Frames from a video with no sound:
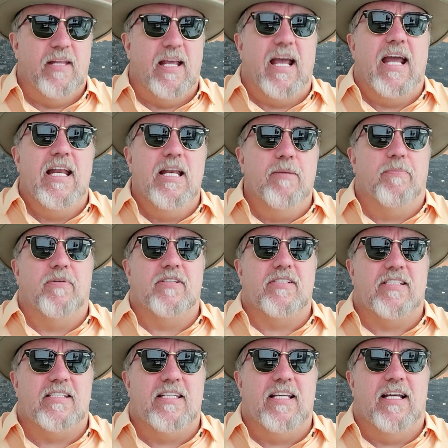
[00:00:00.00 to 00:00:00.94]

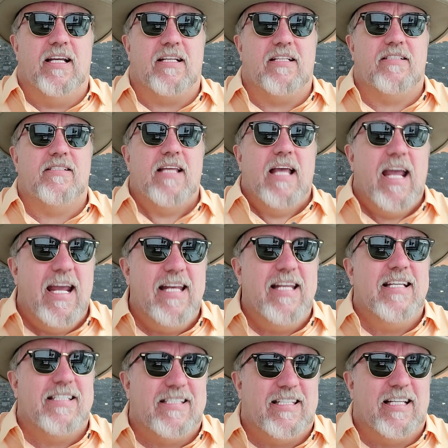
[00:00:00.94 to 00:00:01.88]
86,
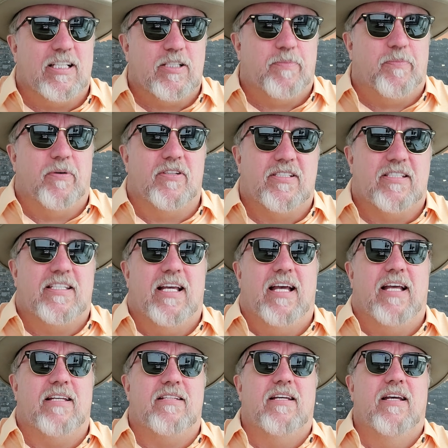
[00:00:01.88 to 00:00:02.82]

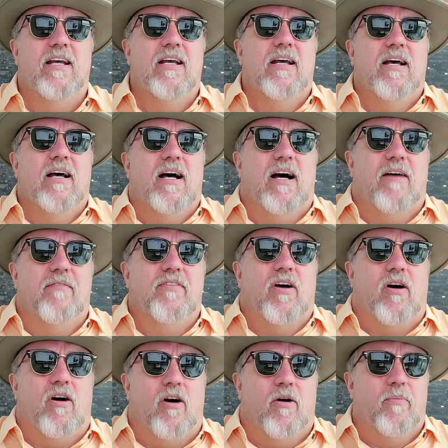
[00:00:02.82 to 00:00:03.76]
86% of
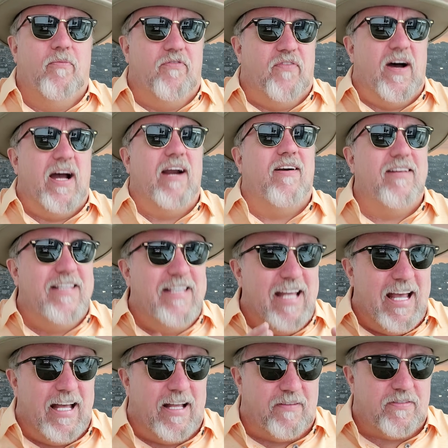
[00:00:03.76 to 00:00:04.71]
the home fire
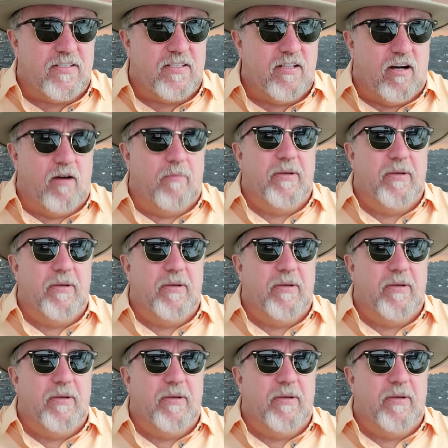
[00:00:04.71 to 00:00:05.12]
deaths are